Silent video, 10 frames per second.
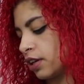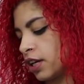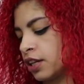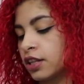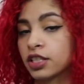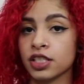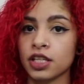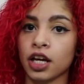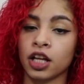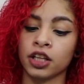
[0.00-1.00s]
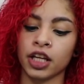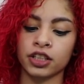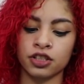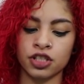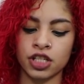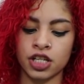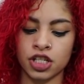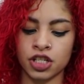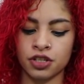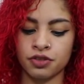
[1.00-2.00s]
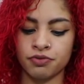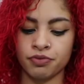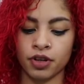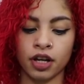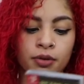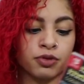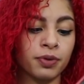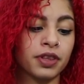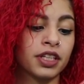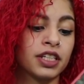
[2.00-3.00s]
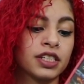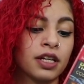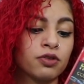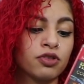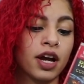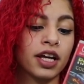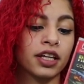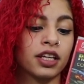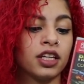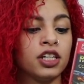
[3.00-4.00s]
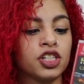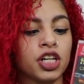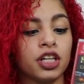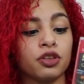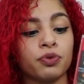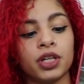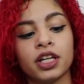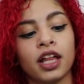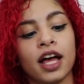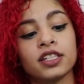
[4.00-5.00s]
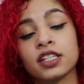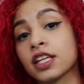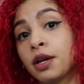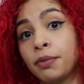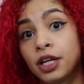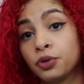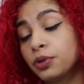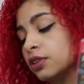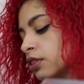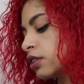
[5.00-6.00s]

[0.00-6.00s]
And this Collector's Edition comes with the soundtrack, a keychain, 3D glasses, and a manual.